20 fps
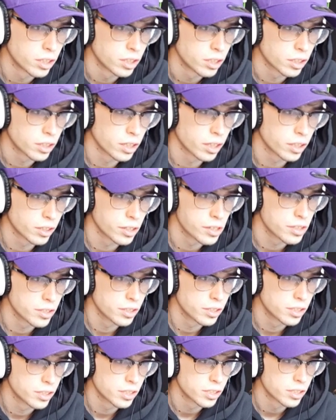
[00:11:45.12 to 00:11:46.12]
Kirk
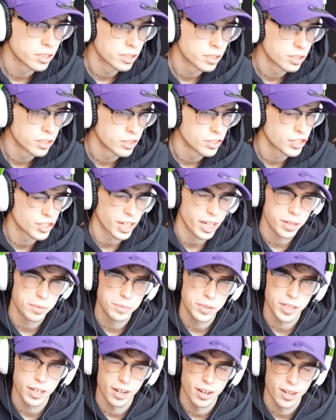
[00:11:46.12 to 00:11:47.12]
Cousins,
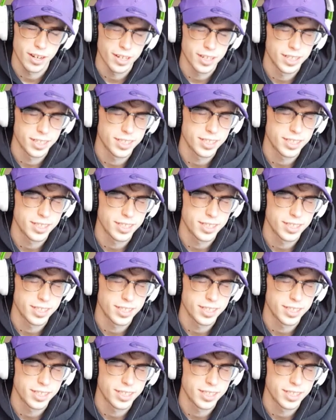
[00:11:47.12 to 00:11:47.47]
James Conner,